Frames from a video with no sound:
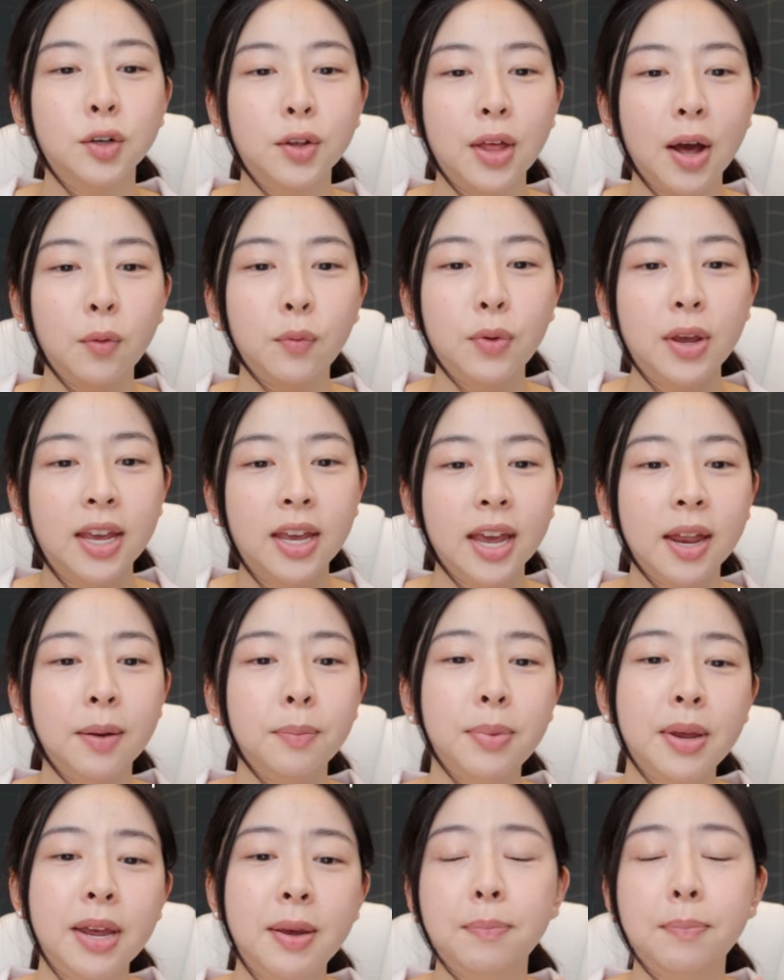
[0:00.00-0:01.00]
so that we
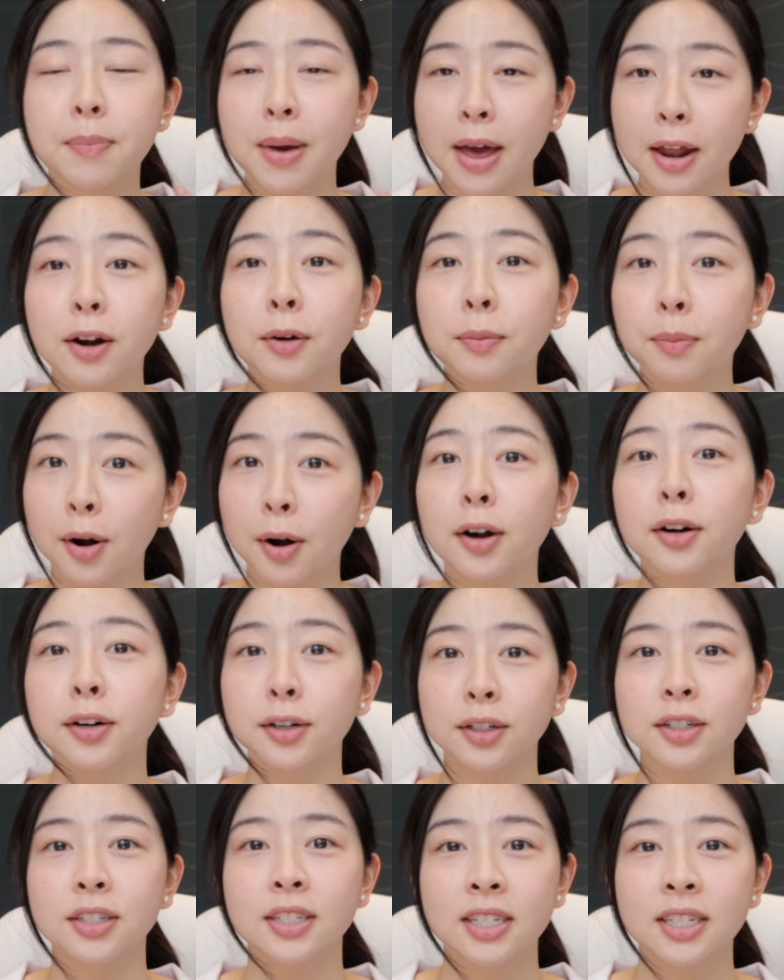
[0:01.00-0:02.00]
can be better
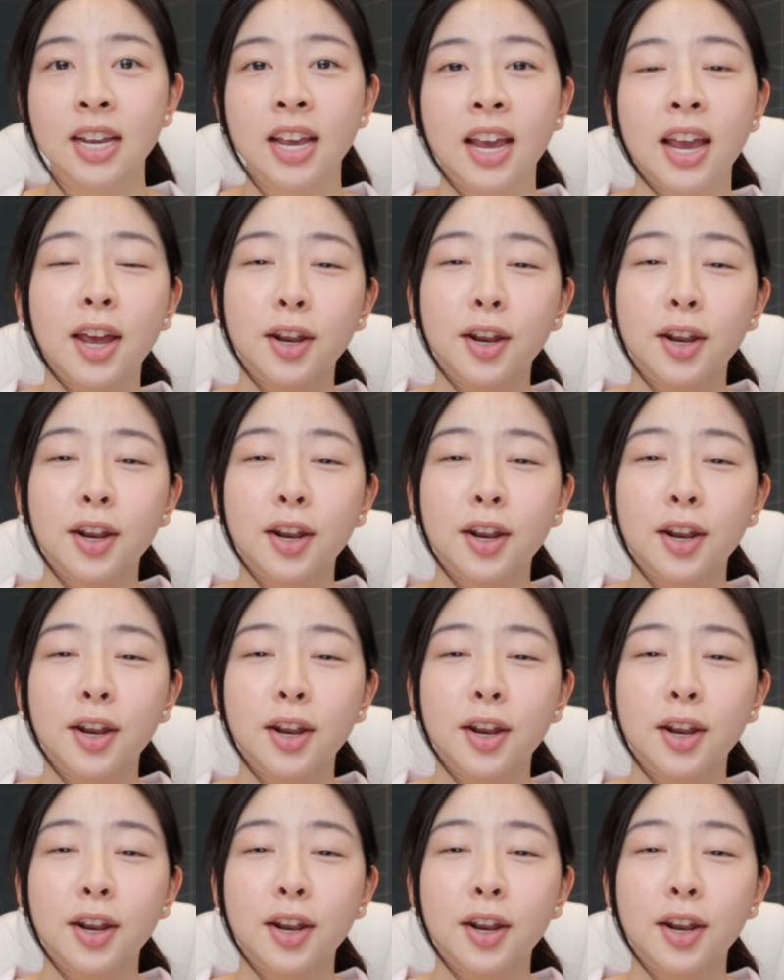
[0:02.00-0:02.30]
partners